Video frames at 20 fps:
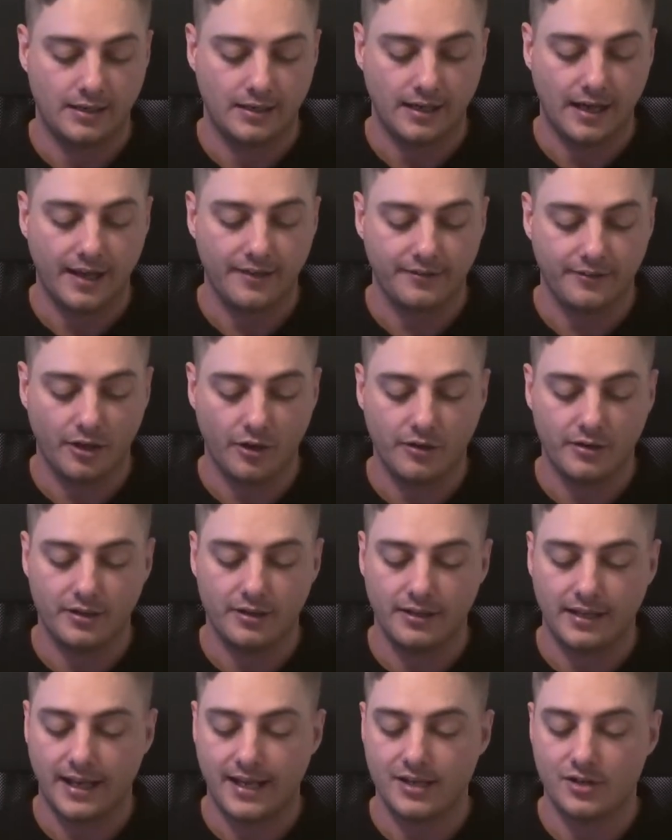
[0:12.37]
As noted
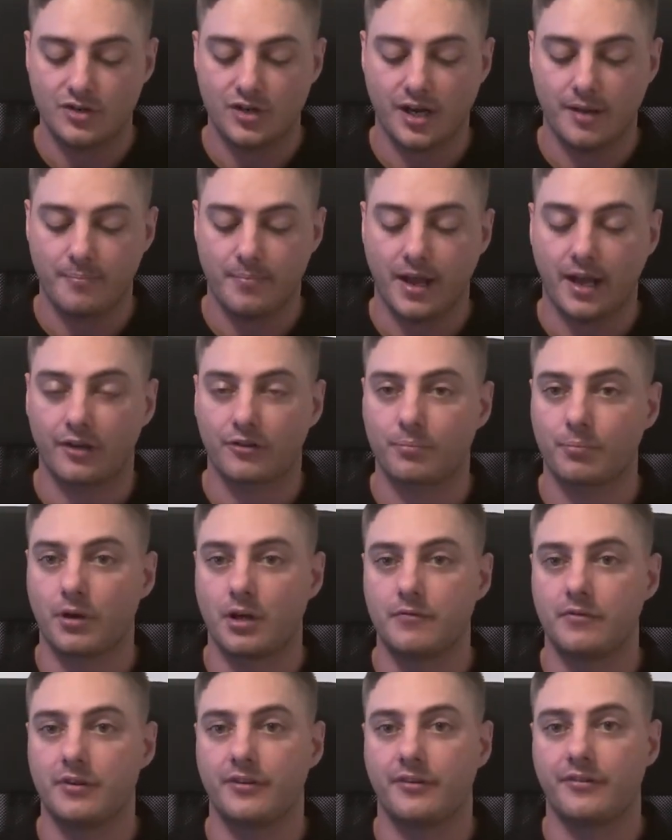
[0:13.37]
in the AGM packs
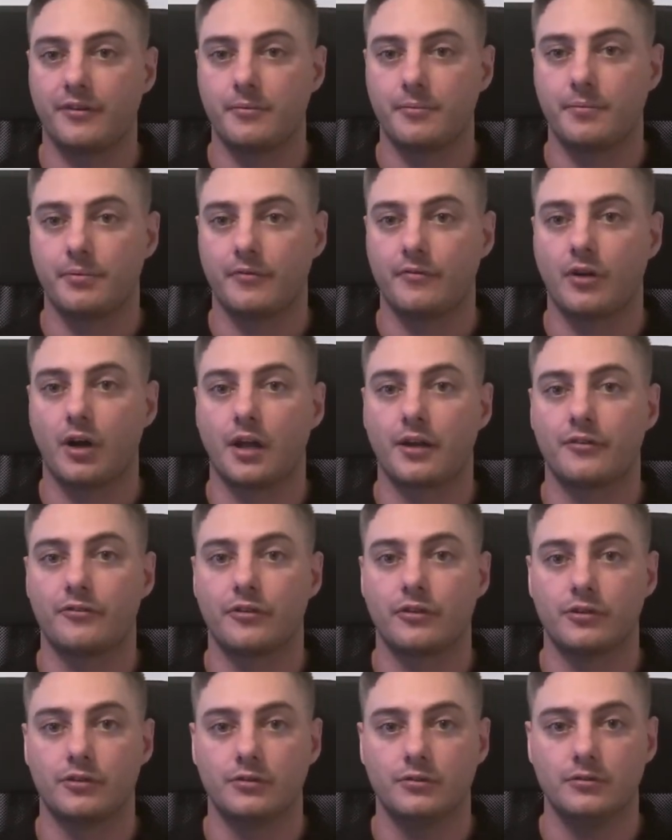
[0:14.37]
previously provided
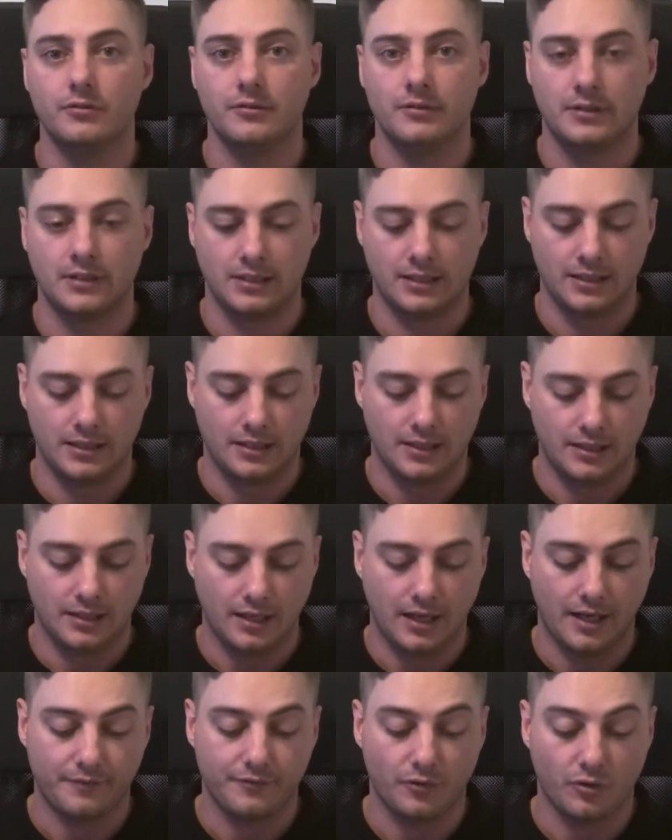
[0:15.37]
to you,
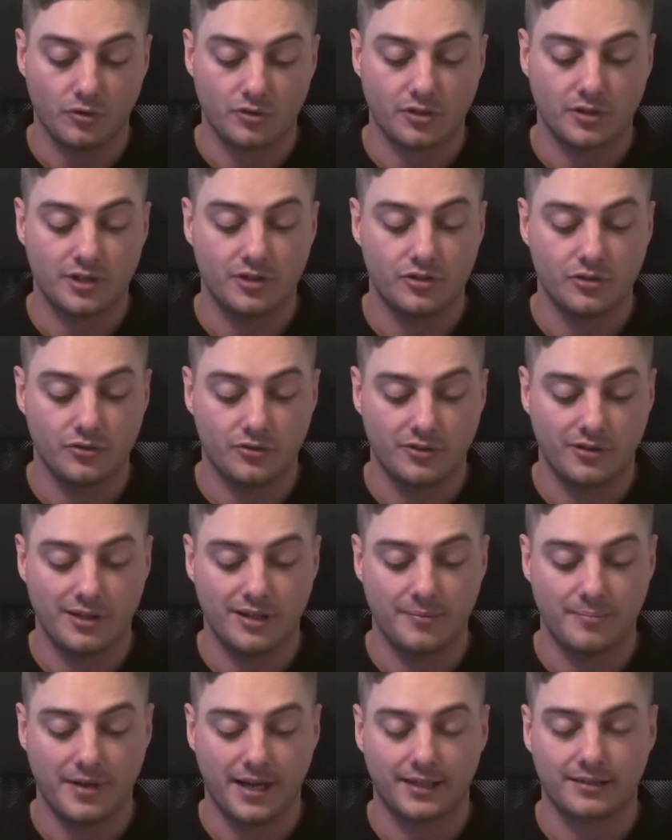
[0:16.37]
unfortunately due to the
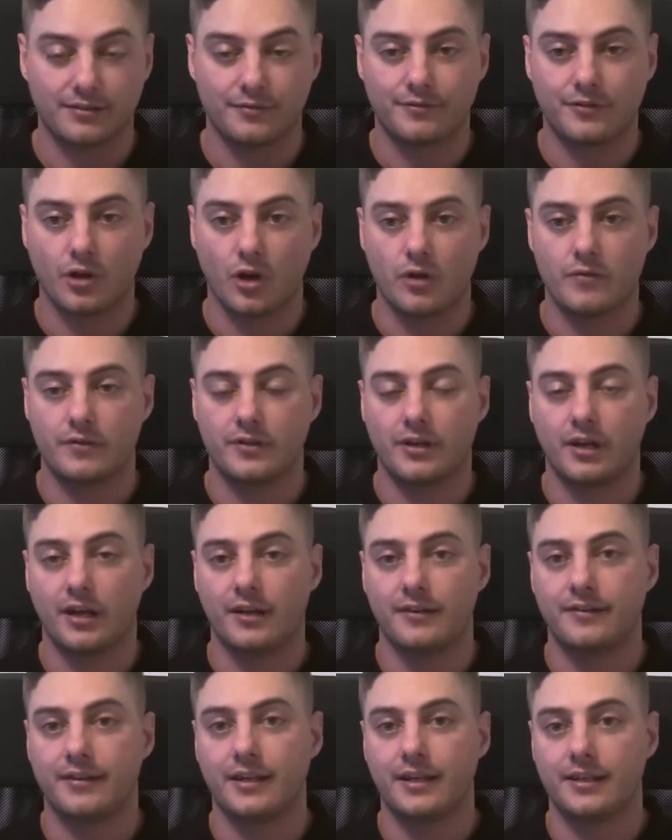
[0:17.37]
impact of
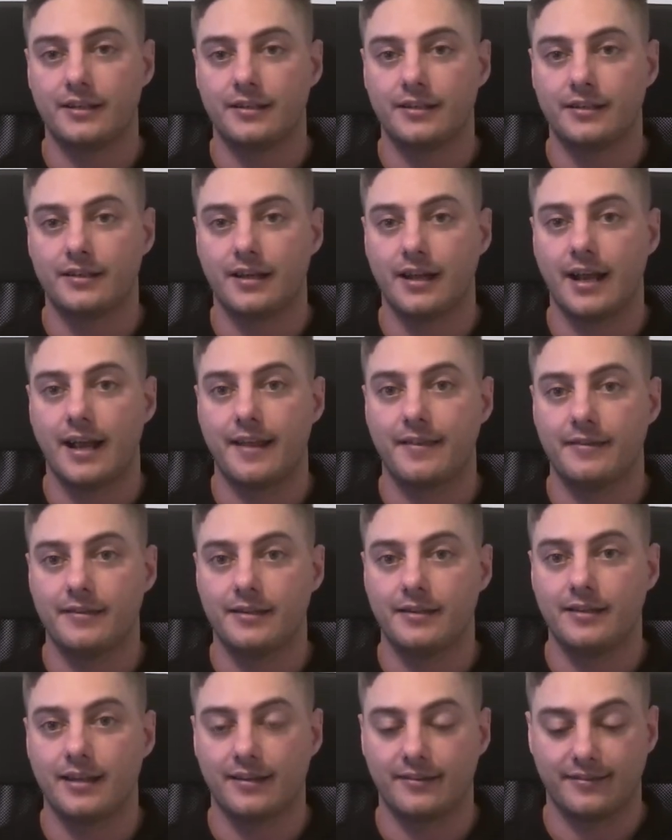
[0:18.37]
COVID-19 and
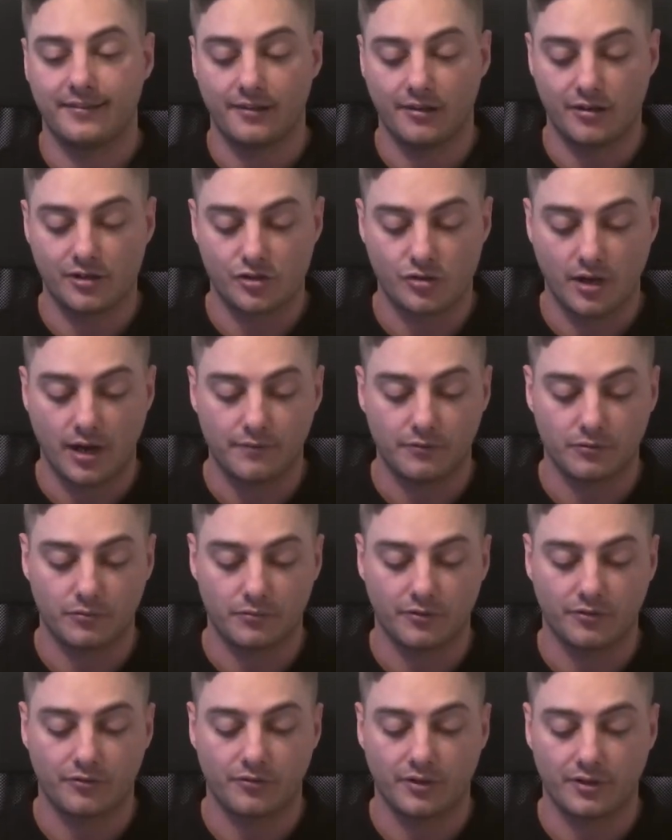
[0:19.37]
the necessary travel
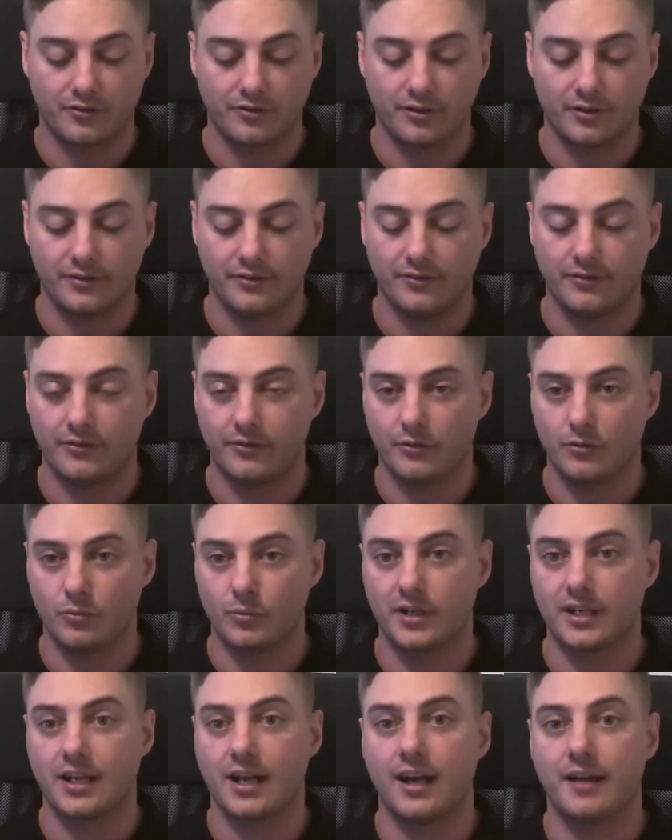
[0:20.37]
restrictions,
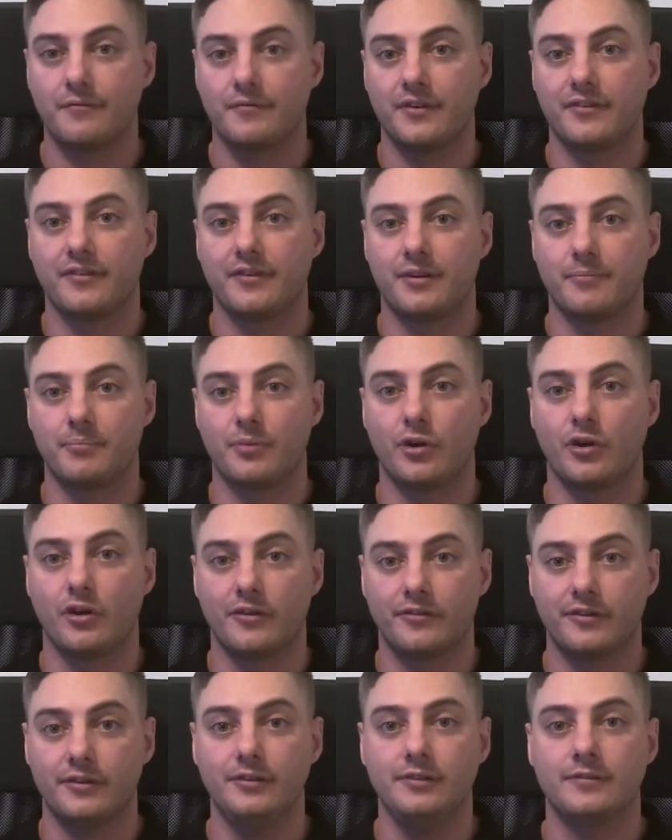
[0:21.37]
we can't visit in
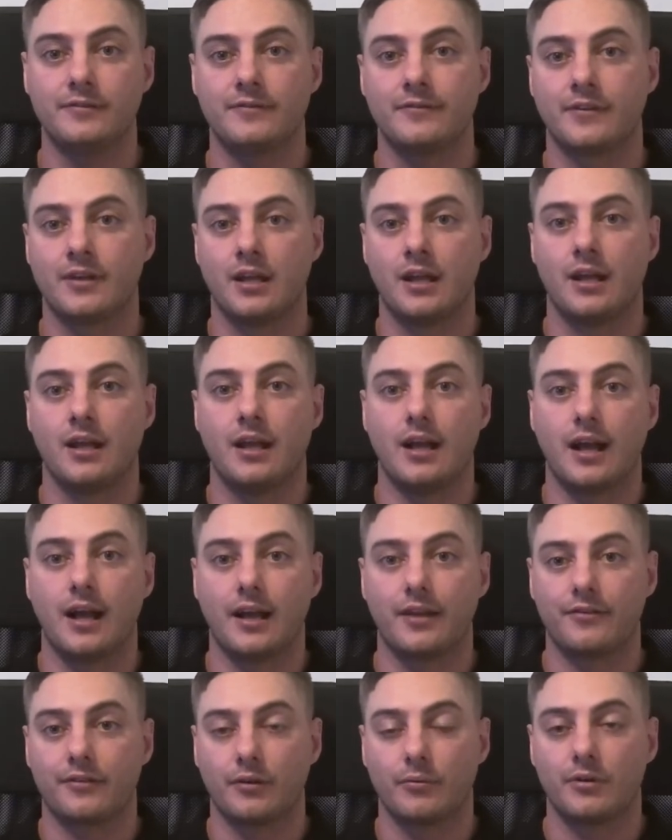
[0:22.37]
person,
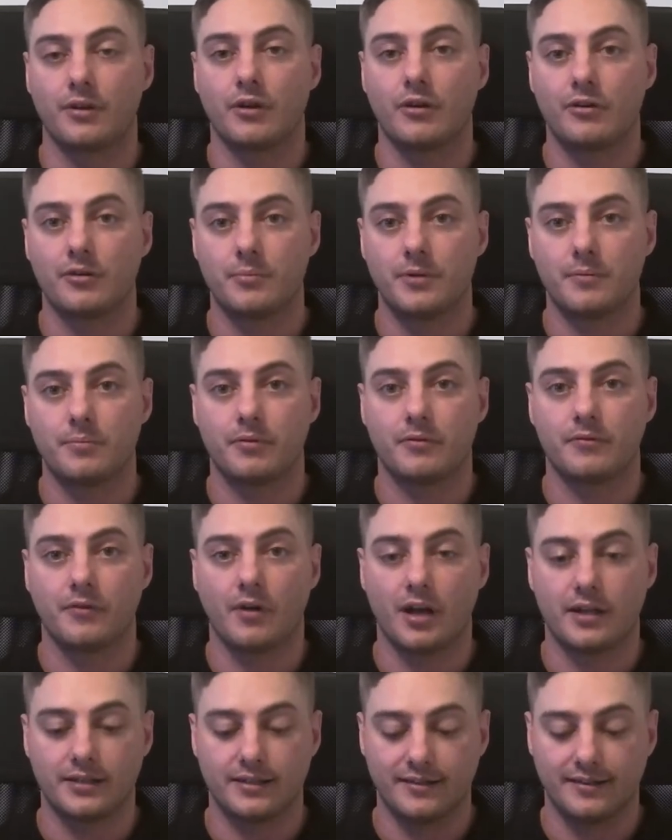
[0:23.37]
so we're going to be
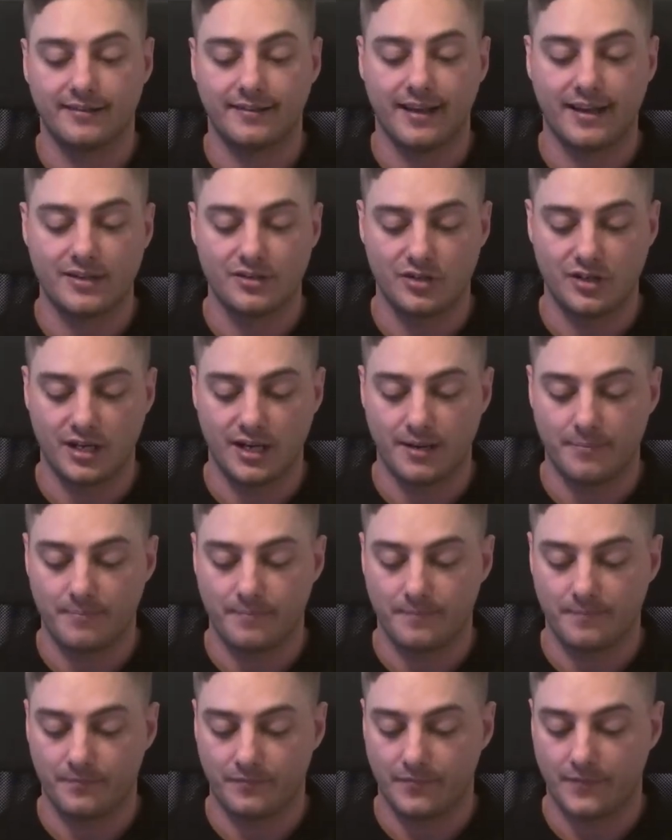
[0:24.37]
providing this
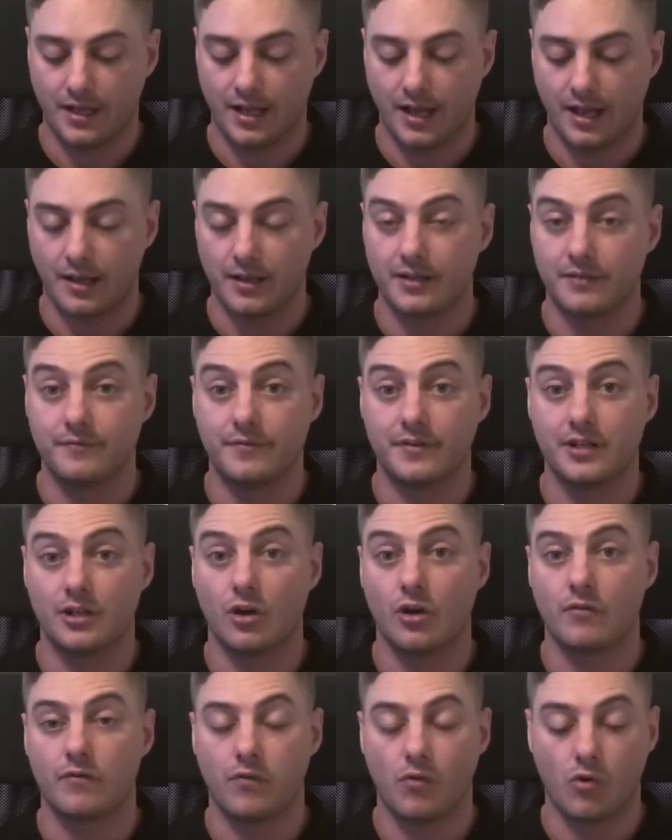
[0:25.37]
AGM in
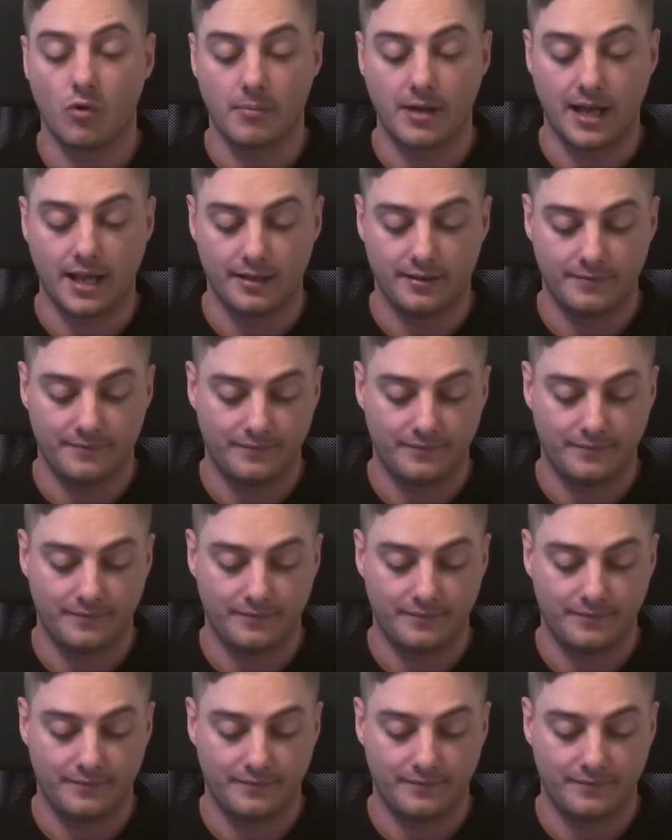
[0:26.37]
video format.